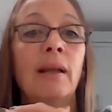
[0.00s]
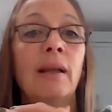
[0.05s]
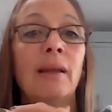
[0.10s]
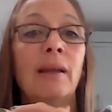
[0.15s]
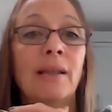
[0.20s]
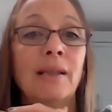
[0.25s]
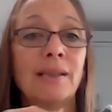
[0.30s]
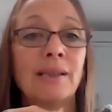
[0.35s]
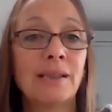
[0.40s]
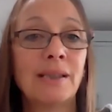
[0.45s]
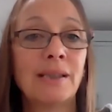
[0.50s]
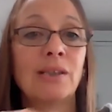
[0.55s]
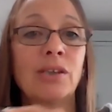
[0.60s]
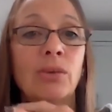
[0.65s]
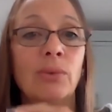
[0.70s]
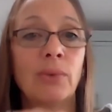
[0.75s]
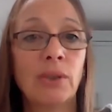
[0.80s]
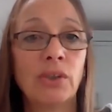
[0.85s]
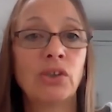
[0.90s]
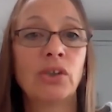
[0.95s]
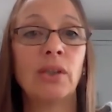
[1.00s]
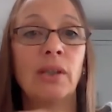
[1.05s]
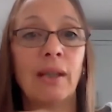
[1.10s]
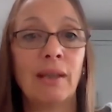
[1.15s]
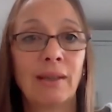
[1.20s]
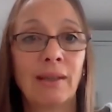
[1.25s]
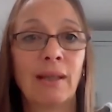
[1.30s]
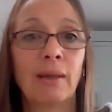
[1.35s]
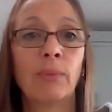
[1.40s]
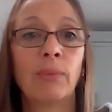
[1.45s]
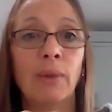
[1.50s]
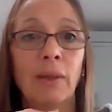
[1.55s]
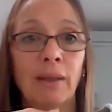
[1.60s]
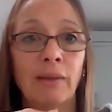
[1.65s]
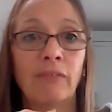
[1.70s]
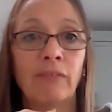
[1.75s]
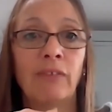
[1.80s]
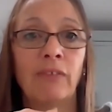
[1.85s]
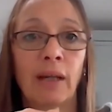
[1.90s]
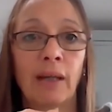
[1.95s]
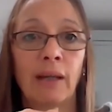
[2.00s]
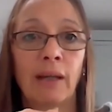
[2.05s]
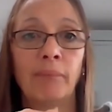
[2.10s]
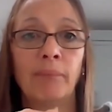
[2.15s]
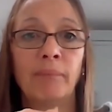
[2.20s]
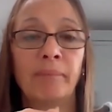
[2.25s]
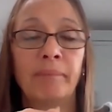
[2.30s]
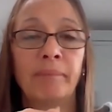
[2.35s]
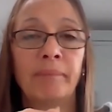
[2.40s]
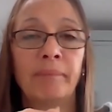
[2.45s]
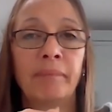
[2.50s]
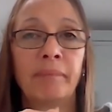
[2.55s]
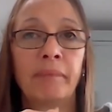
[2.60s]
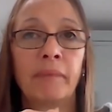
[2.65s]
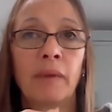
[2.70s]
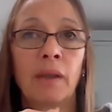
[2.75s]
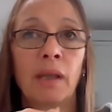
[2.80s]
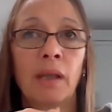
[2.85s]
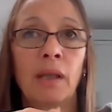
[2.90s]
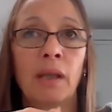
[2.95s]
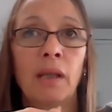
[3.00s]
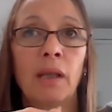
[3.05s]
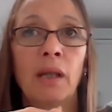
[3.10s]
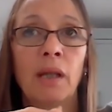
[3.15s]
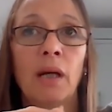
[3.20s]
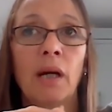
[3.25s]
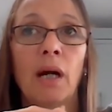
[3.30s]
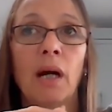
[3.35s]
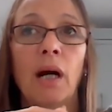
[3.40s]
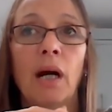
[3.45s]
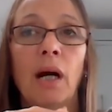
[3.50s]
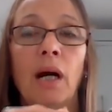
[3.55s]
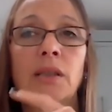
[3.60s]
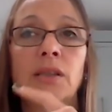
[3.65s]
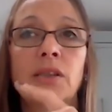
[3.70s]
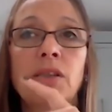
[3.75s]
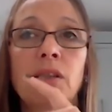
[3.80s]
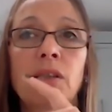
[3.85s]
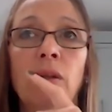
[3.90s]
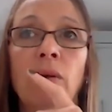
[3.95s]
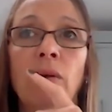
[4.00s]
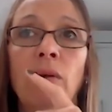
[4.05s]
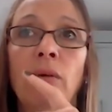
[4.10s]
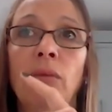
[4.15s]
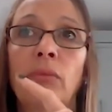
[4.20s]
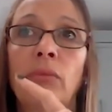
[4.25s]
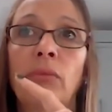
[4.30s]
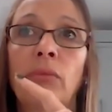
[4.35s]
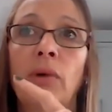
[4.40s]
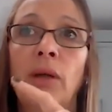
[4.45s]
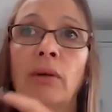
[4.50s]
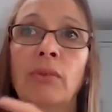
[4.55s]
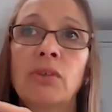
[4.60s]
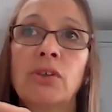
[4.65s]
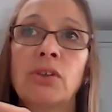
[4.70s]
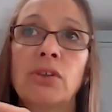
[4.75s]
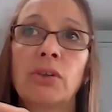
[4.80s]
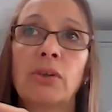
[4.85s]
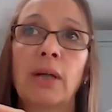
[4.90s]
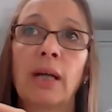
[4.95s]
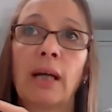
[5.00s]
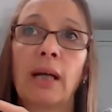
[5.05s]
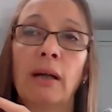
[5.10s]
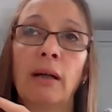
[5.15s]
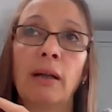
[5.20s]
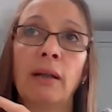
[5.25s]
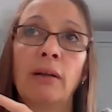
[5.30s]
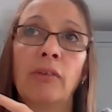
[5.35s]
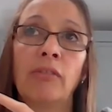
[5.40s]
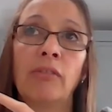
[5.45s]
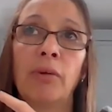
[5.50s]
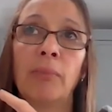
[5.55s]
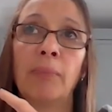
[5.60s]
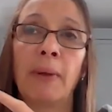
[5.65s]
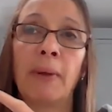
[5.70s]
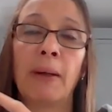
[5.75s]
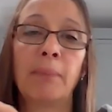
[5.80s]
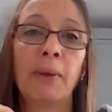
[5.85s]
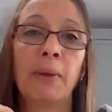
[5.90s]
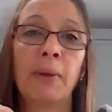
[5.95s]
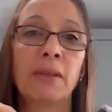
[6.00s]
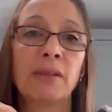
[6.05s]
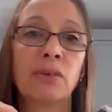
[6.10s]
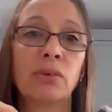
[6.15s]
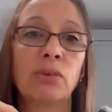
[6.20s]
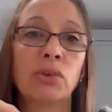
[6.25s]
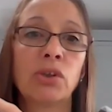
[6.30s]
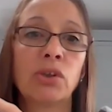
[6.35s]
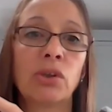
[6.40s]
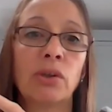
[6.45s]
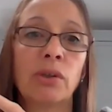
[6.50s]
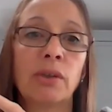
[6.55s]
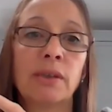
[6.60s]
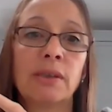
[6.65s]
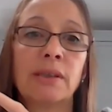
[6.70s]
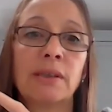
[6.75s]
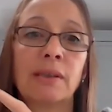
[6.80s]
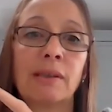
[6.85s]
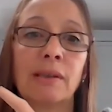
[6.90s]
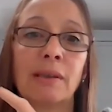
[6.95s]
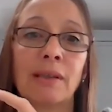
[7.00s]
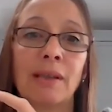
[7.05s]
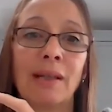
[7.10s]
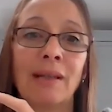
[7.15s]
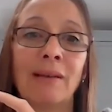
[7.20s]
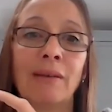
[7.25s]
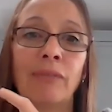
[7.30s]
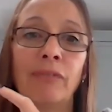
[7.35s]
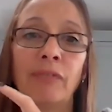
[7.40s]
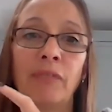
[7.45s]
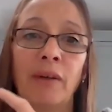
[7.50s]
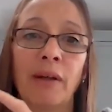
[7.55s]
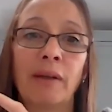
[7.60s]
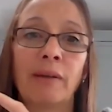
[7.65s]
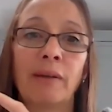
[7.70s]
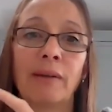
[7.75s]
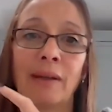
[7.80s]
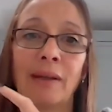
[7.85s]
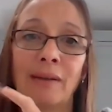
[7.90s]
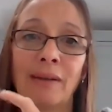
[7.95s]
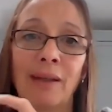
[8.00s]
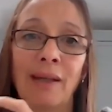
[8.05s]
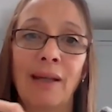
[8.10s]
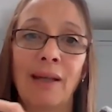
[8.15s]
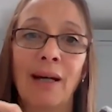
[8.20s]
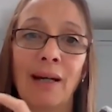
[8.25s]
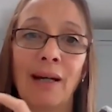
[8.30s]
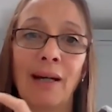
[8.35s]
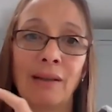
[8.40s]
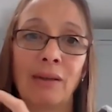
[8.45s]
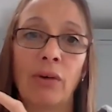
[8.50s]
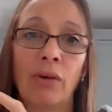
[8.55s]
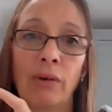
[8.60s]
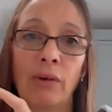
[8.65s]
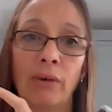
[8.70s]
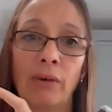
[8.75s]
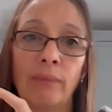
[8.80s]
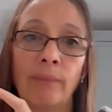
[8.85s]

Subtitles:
the situation that they were living in. And so when I was talking earlier about personal choice, they felt that they had none.